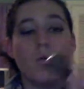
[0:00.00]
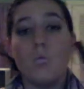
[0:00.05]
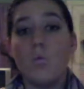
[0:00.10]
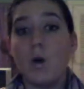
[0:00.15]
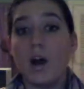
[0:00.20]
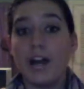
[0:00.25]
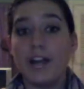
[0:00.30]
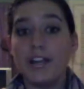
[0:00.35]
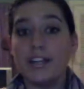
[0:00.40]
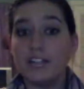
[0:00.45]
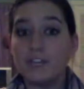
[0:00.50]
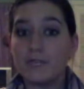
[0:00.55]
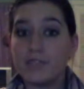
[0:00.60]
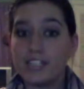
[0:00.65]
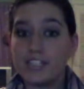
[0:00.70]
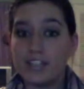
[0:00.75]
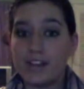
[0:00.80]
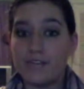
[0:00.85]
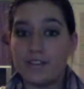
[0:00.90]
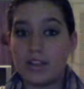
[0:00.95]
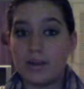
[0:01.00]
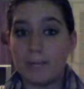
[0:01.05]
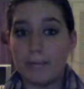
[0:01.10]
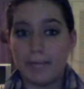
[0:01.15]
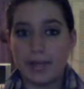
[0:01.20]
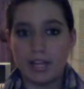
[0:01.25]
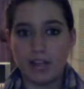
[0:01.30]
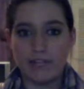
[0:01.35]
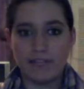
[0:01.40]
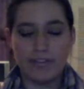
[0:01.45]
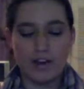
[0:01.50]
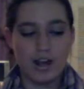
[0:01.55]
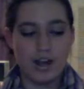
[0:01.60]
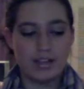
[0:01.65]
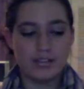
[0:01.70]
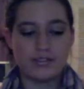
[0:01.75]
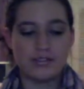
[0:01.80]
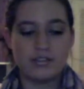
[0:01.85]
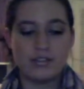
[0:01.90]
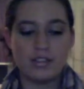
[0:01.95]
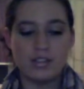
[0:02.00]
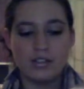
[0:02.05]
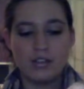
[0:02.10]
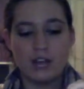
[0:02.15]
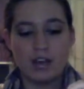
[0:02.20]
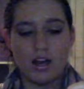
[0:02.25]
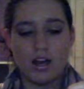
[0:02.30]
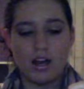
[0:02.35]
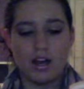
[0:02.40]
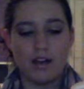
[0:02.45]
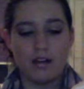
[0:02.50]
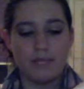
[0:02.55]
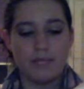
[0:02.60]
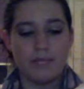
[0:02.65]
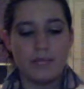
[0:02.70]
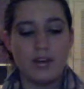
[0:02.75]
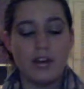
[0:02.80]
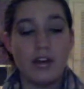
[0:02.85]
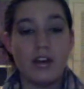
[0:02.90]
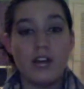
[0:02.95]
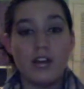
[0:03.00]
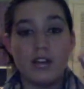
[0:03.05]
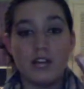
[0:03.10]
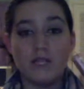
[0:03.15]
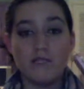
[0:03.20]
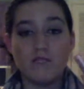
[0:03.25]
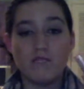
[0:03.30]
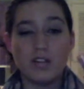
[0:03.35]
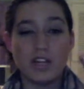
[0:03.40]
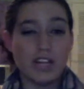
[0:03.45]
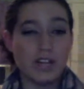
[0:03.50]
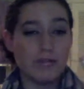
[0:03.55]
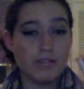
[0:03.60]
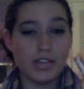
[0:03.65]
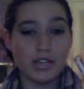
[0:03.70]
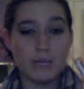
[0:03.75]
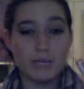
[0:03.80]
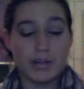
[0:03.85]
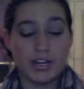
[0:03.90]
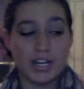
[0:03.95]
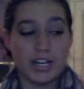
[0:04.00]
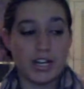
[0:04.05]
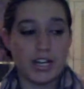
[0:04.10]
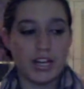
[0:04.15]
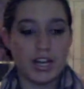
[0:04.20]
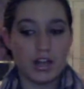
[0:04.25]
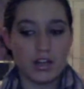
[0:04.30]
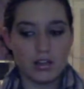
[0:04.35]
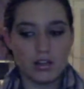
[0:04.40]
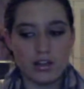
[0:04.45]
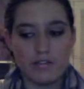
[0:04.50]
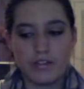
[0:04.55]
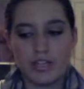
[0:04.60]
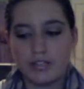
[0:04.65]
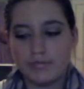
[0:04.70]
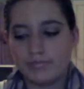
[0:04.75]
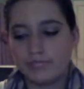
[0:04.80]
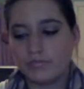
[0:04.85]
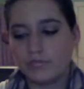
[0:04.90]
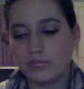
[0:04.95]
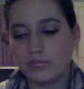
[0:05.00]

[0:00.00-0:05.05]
127 Pink Frost. Really pretty. I love it.